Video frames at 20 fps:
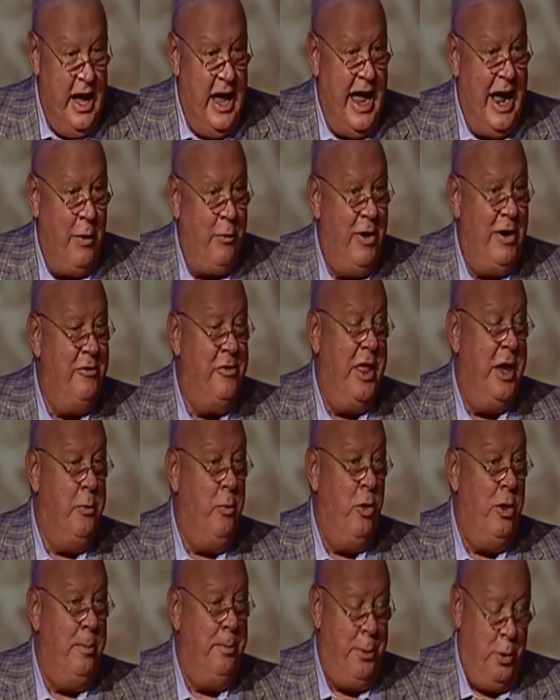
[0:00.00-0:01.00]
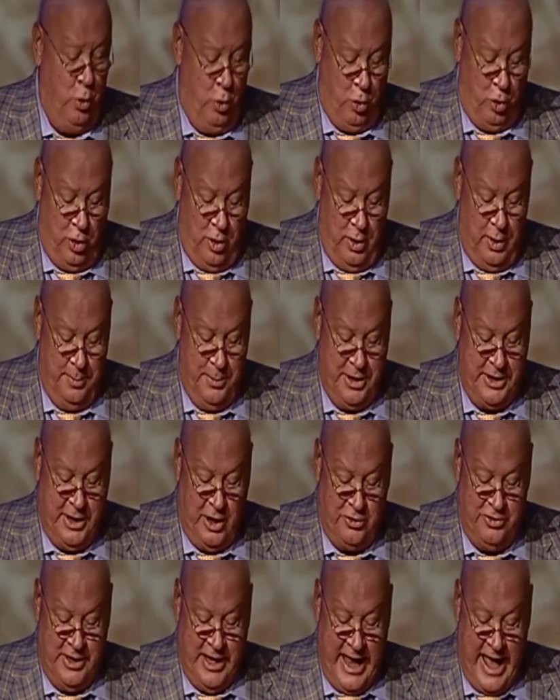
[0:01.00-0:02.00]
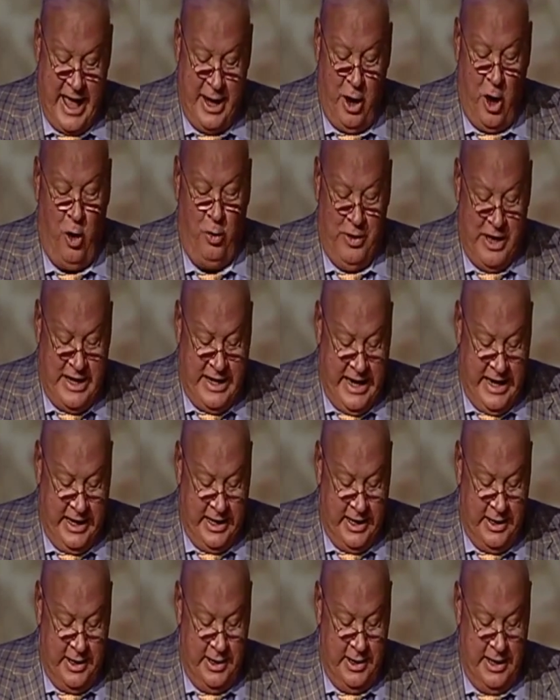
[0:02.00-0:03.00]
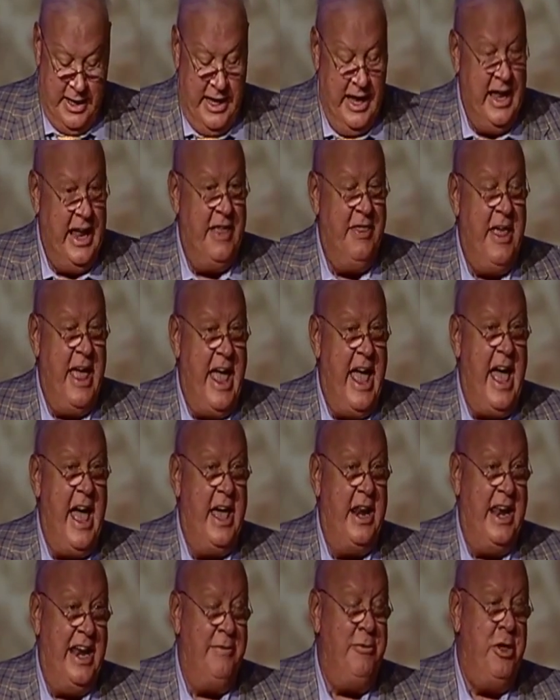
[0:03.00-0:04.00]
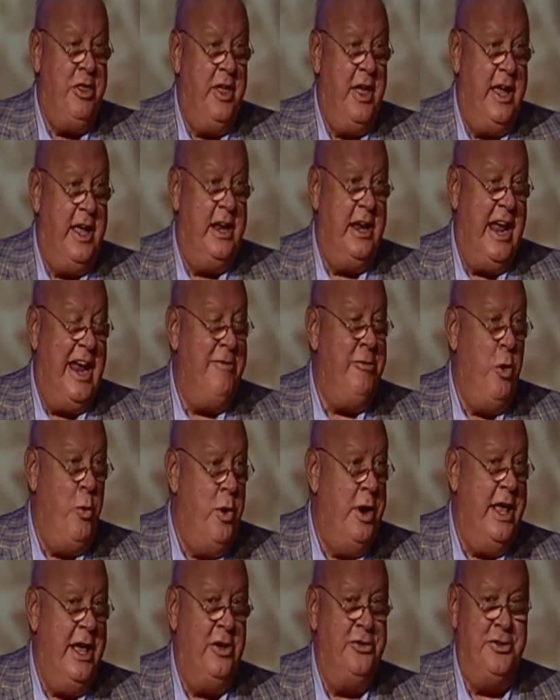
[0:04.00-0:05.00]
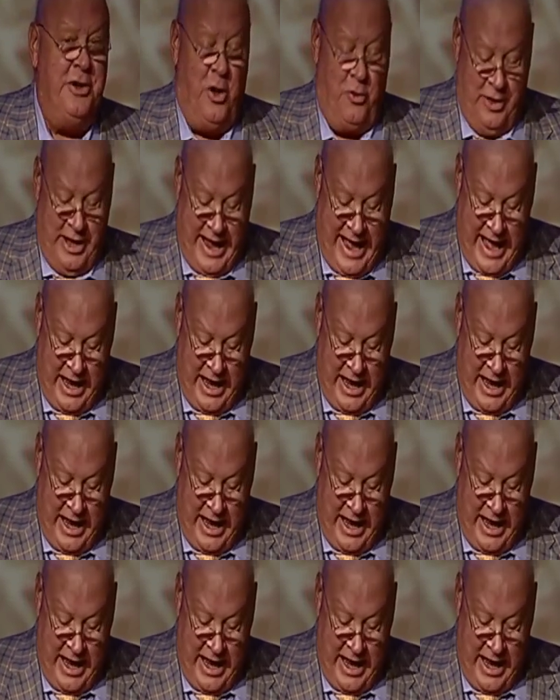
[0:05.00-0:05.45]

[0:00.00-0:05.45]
However, they weren't poor because they had all they needed and they had everything everyone else on the